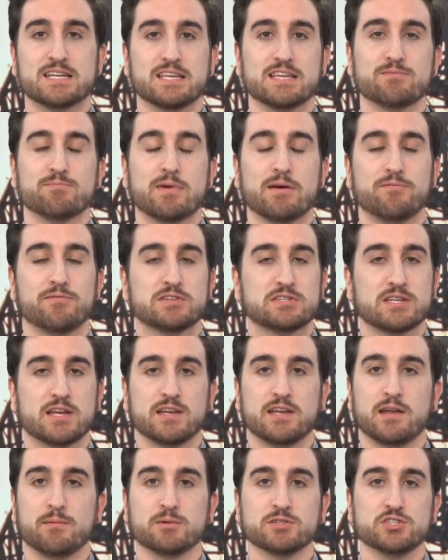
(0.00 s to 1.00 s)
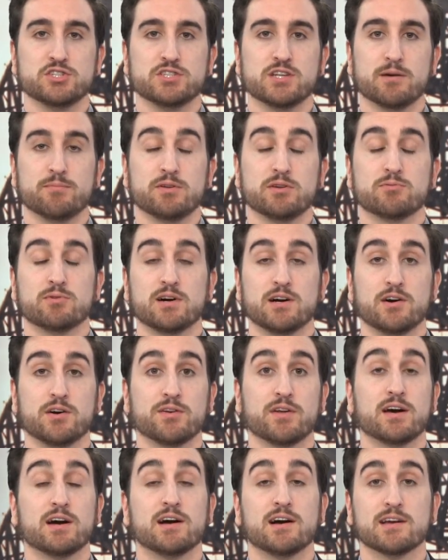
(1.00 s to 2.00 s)
the city of Memphis and
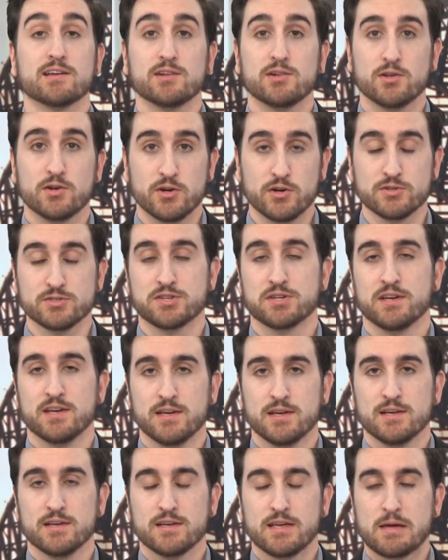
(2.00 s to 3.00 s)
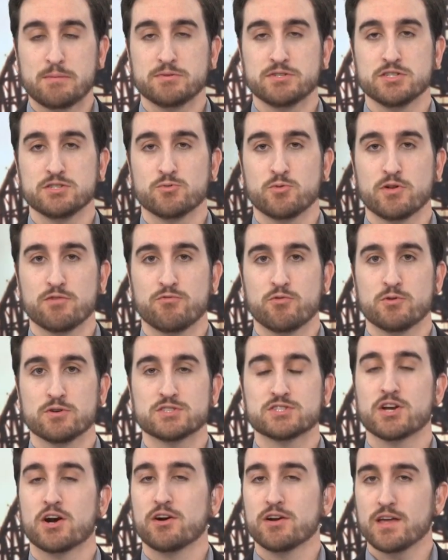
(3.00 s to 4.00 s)
MLGW on high alert. ABC
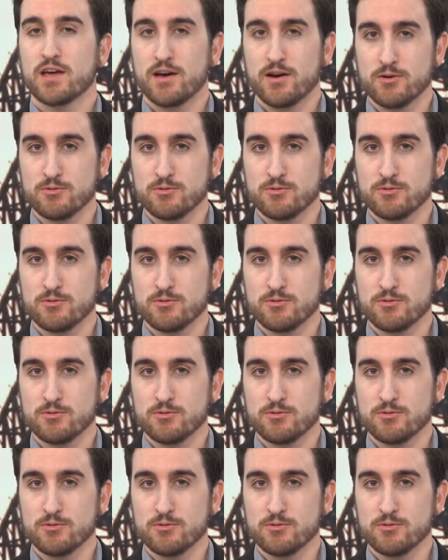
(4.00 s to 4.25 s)
24's Zaria